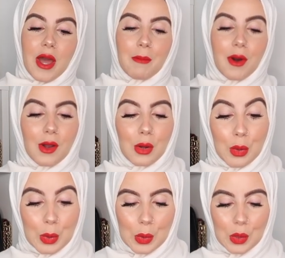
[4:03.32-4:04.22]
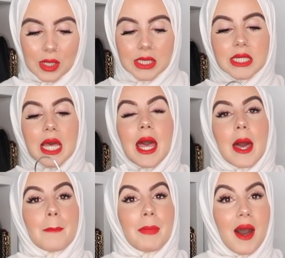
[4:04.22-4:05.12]
Primark hauls,
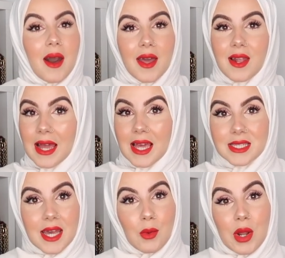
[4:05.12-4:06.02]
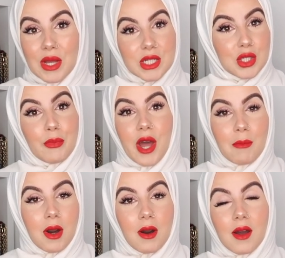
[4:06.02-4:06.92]
but I, like I said, when I went into
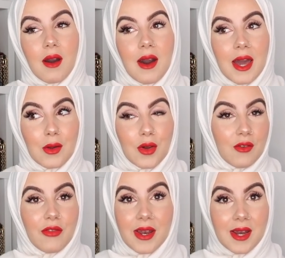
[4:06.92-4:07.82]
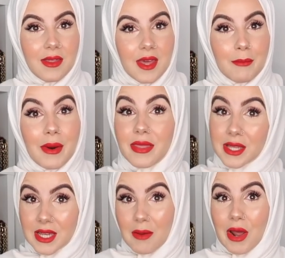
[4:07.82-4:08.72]
Primark, I couldn't find anything, but
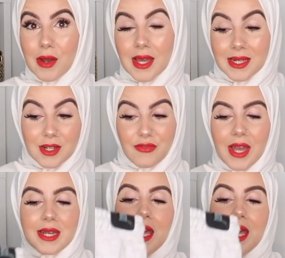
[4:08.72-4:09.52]
this time around I did find